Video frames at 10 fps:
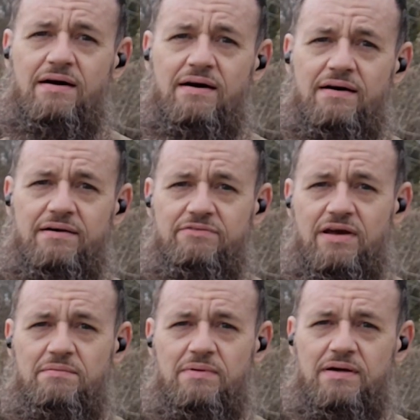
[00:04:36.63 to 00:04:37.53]
I've
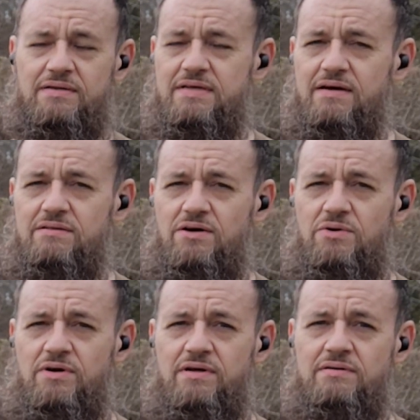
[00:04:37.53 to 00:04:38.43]
got my deck
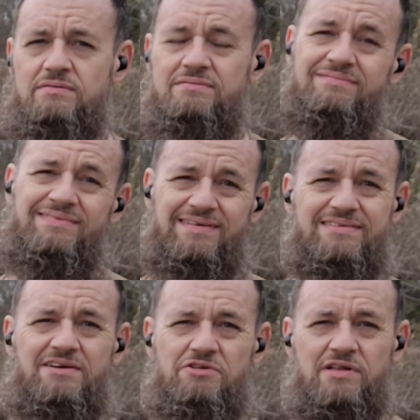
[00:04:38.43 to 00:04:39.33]
lowered. Well, it's
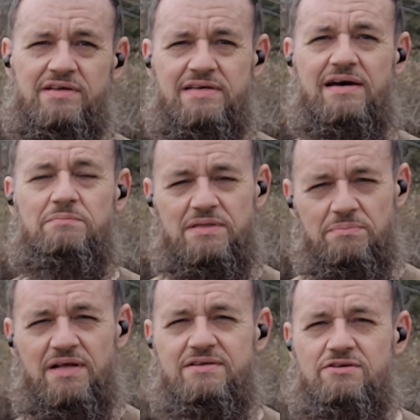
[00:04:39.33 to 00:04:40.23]
not really a deck, but the
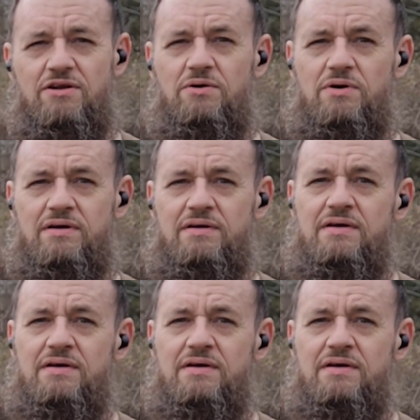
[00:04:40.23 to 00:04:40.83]
blades are lowered.